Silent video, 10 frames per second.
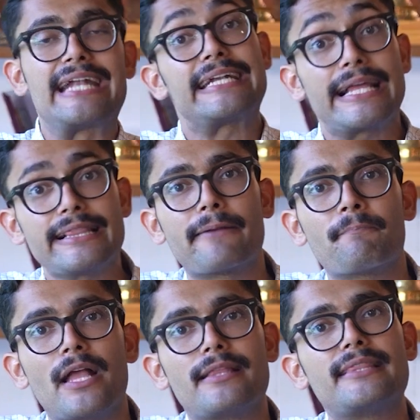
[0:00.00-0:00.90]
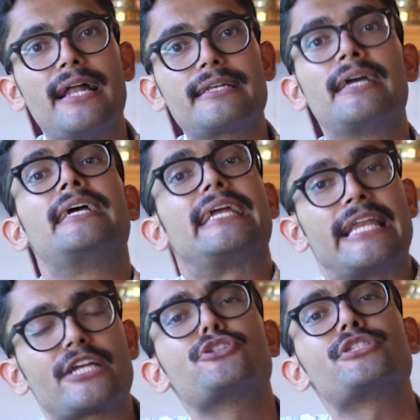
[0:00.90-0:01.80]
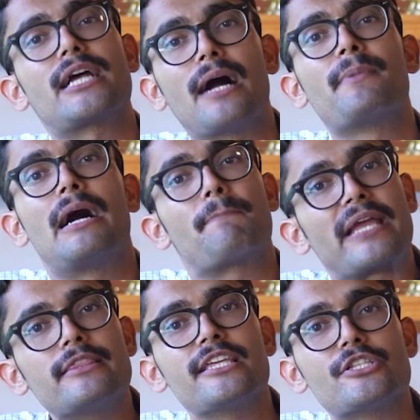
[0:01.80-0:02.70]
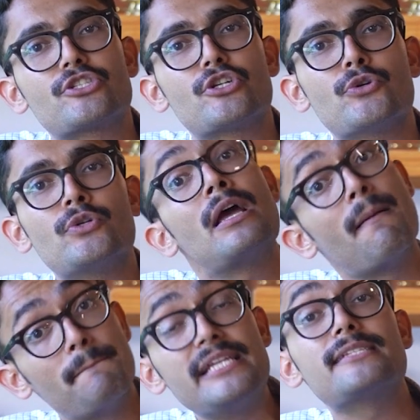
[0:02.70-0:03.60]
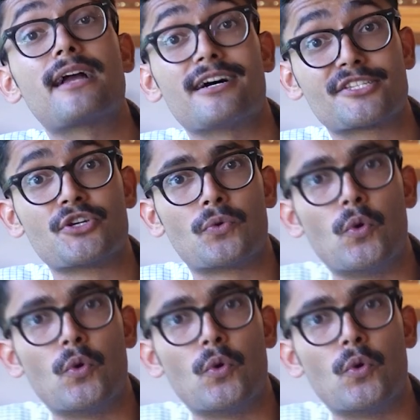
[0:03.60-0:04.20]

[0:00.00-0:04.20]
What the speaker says: and tell them that elections are coming up in the institute, please cast your